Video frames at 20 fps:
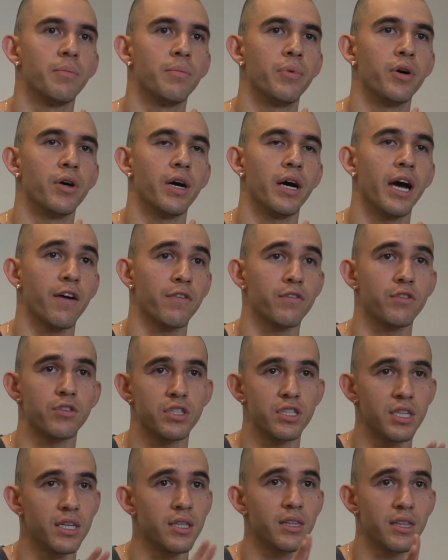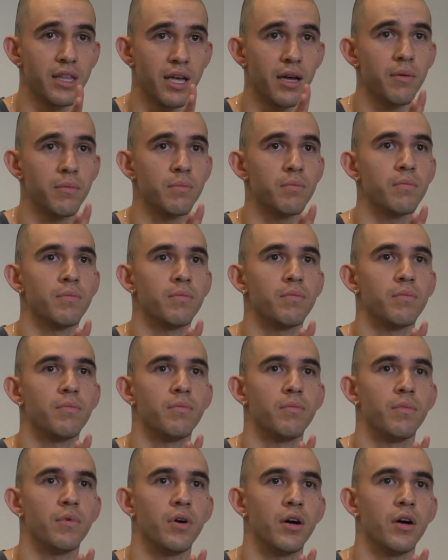But after seeing them,
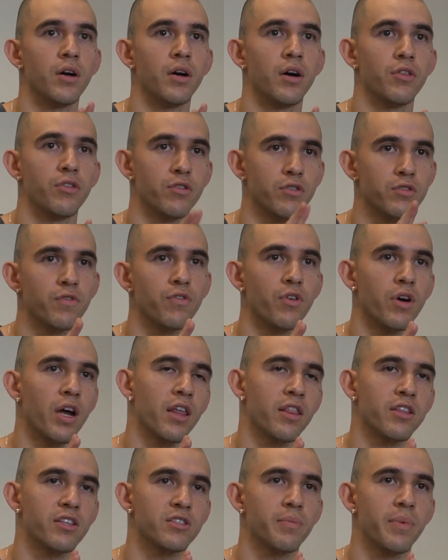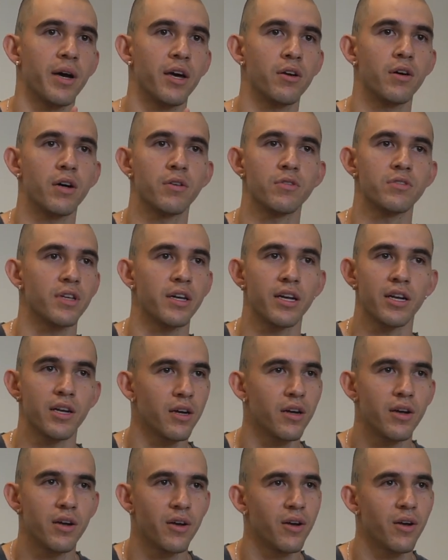those four athletes battle, I was like,